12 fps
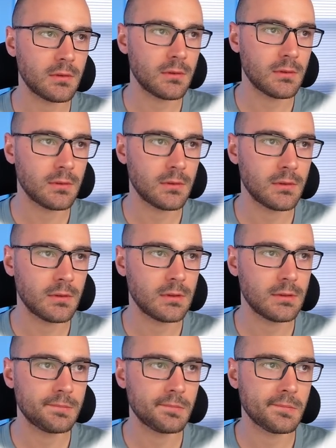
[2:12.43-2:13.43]

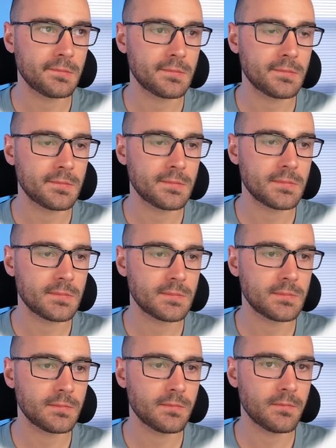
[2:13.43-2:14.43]

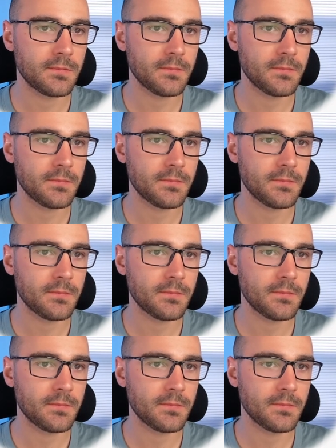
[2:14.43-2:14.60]
Nothing is said.